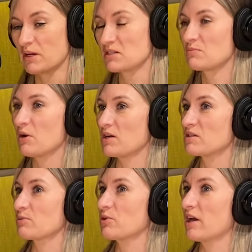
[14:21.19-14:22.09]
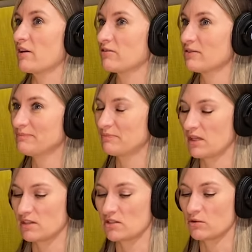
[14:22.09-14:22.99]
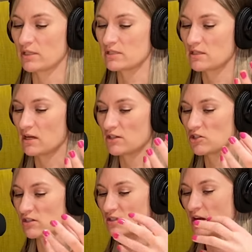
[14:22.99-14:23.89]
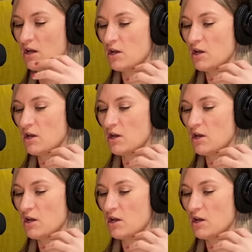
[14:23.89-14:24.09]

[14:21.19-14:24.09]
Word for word: best possible life. And so it's not just